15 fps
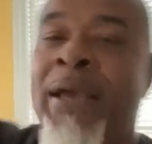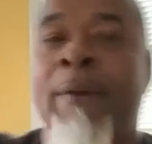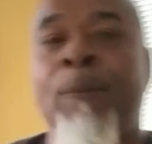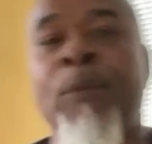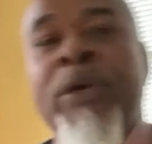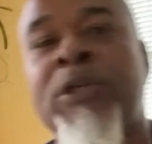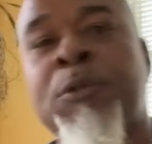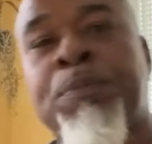
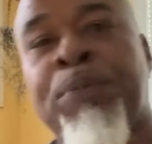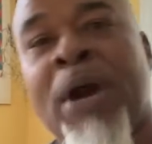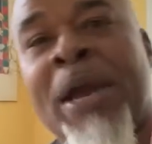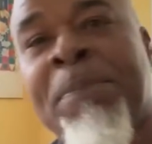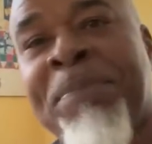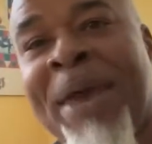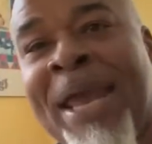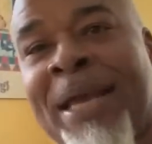We spray
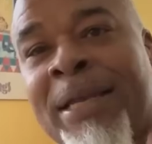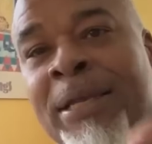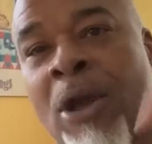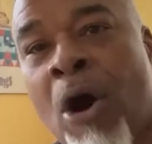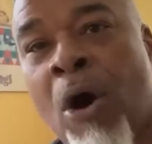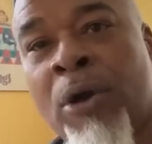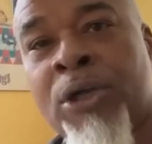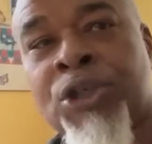painting
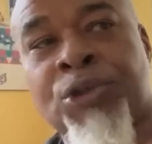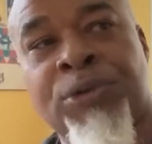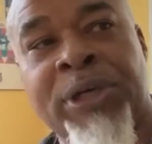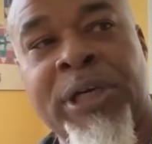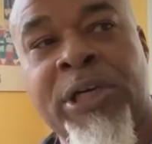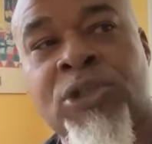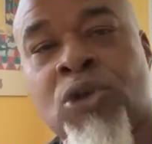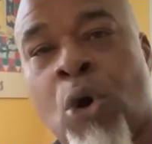all the
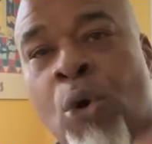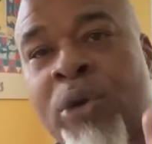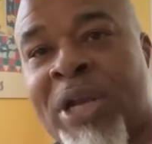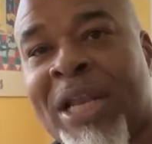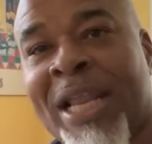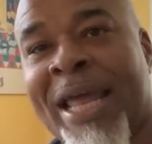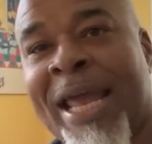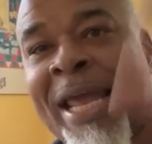trees on the
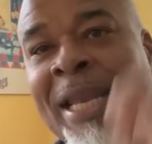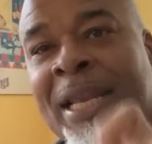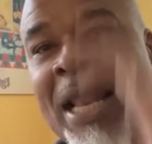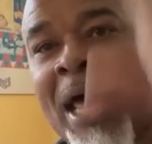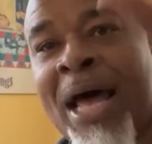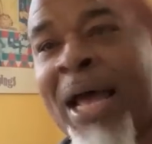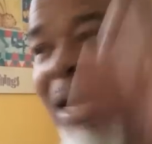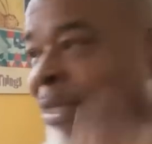
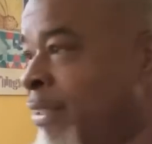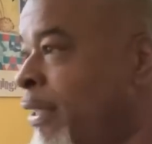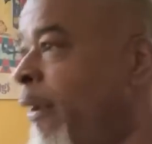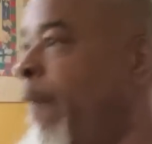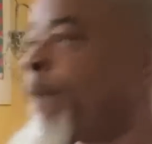landlines.